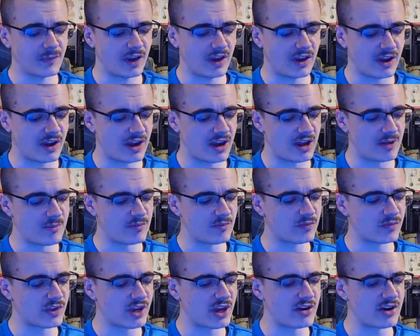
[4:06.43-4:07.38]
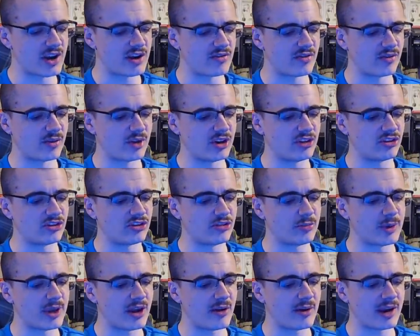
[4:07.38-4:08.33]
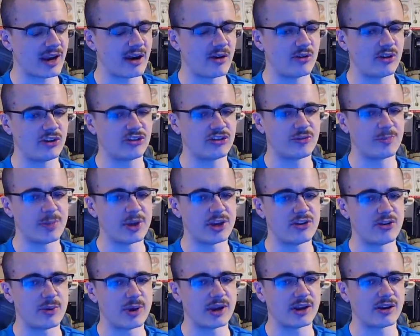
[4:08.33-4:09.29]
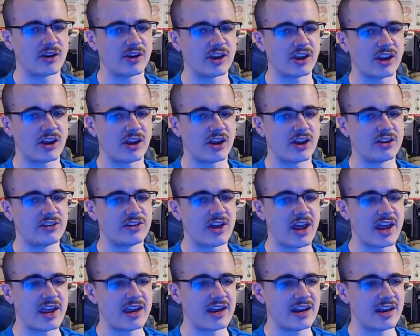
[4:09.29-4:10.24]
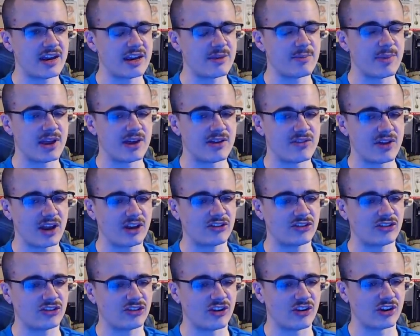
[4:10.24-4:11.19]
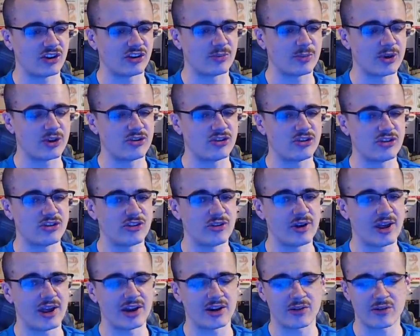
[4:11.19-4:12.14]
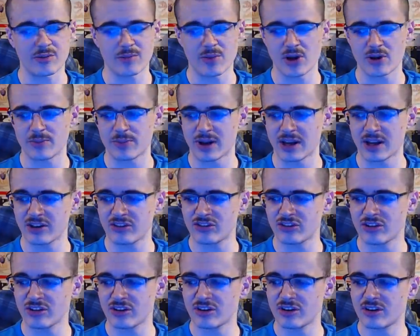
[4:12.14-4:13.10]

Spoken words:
the only other reason to be going out is to be doing like a daily bit of exercise, but you should do that in a remote place.